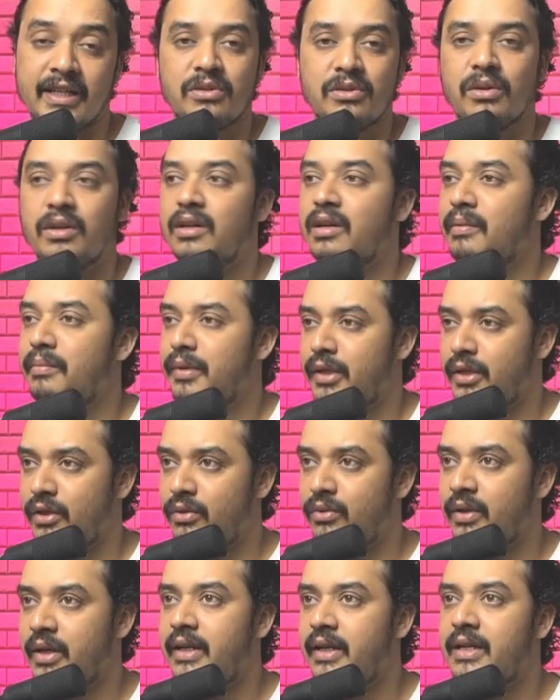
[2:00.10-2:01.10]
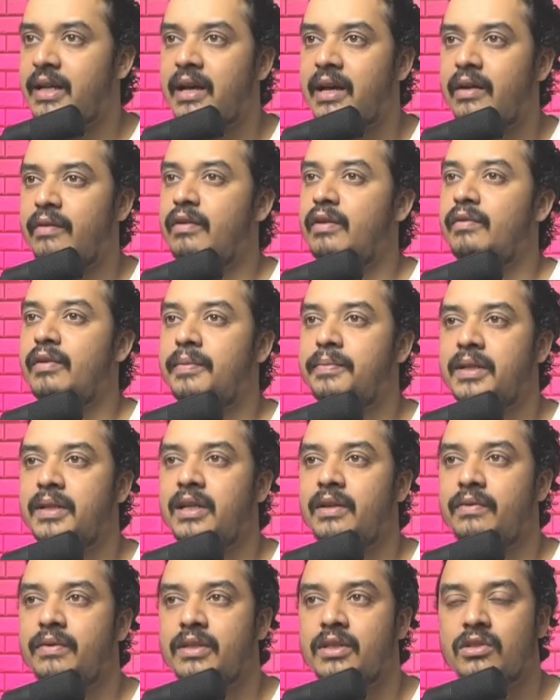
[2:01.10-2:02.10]
you are coming new, right, I have a
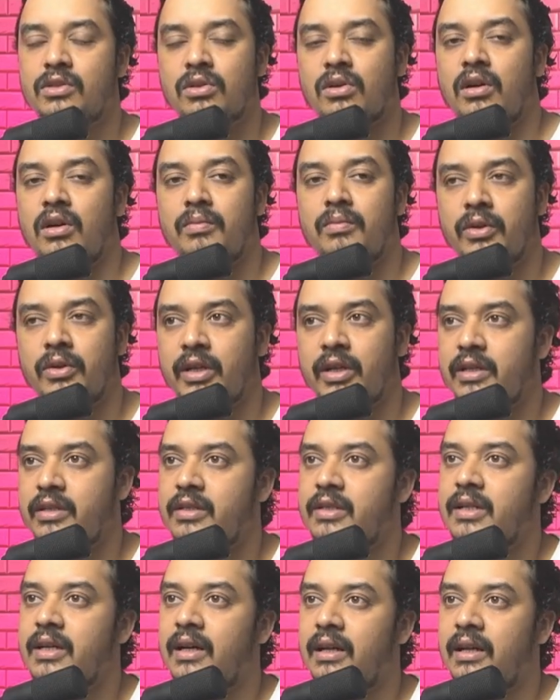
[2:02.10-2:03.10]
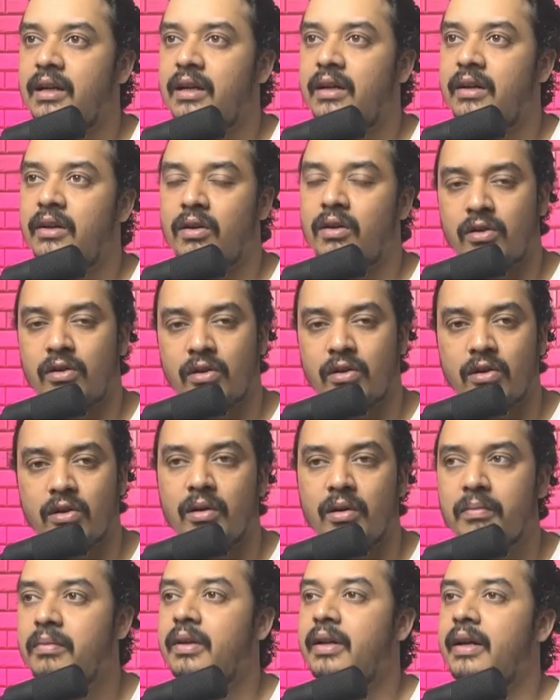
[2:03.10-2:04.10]
website which is called
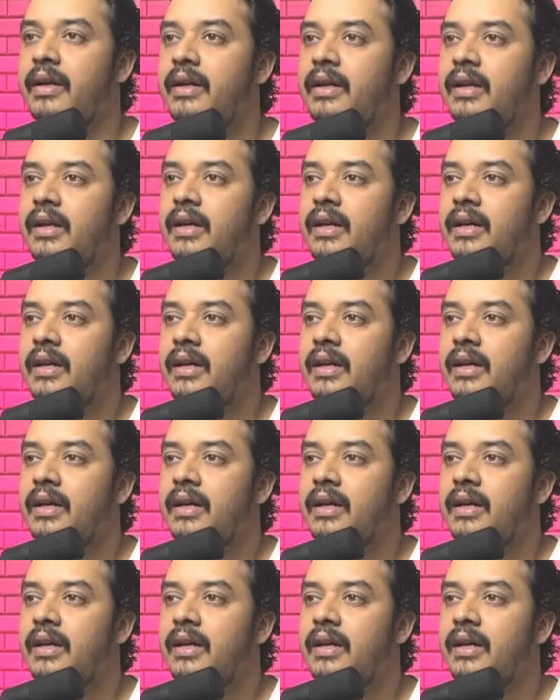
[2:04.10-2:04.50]
mailmukeshkala.com, right?